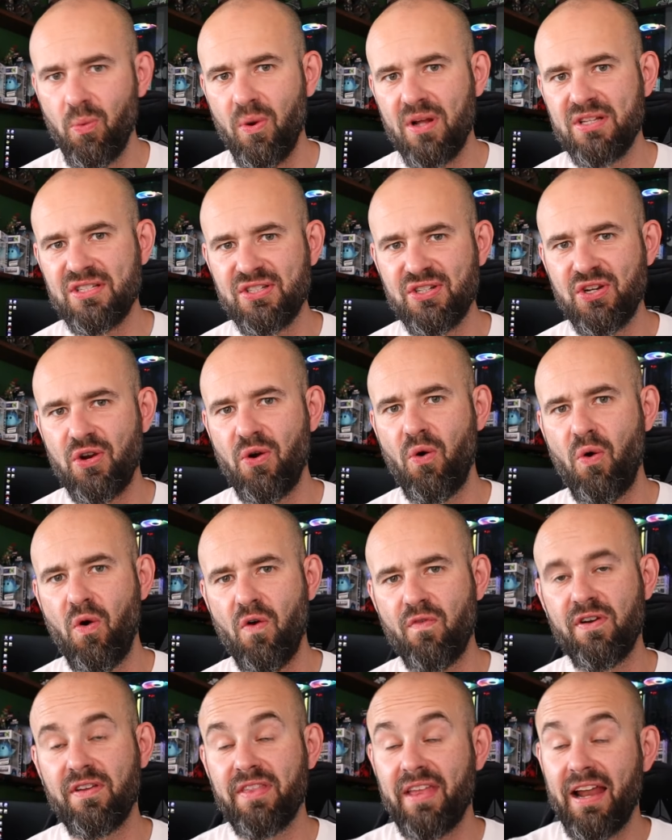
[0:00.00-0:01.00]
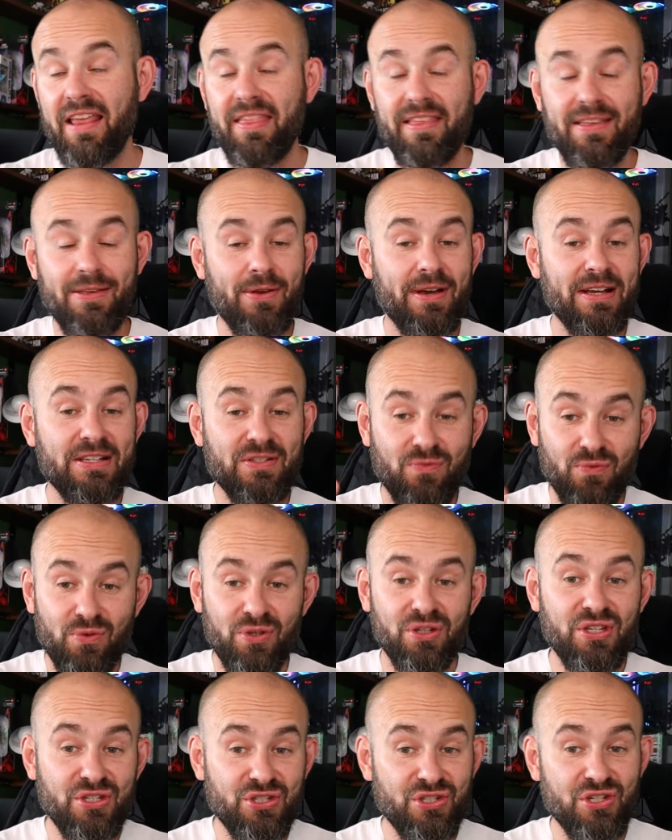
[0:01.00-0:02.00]
ones to go over that I think you guys
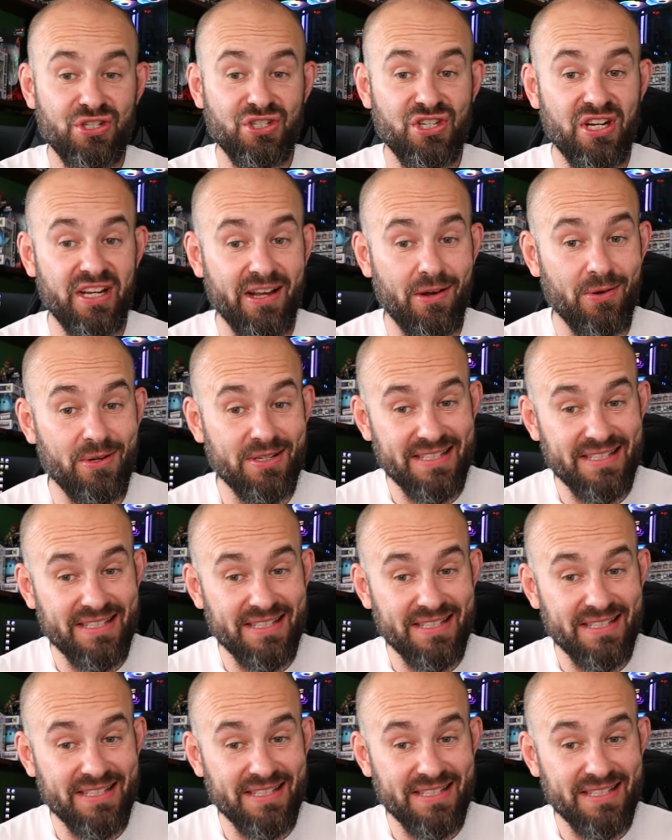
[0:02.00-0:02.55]
really should check out